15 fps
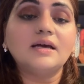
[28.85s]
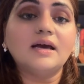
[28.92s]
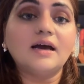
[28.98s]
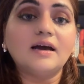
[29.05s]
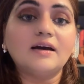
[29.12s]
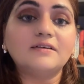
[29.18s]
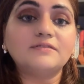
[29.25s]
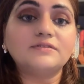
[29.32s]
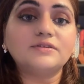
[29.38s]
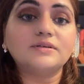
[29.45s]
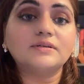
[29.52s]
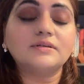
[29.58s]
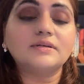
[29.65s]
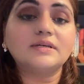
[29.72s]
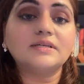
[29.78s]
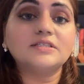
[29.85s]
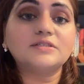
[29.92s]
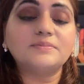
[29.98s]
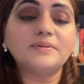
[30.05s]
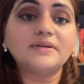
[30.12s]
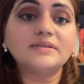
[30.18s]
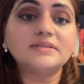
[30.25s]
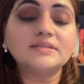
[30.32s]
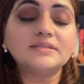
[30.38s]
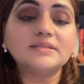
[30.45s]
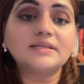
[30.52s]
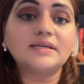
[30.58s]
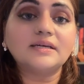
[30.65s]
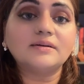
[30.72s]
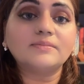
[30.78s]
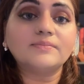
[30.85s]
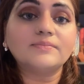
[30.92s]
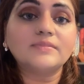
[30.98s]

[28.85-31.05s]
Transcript: after experiencing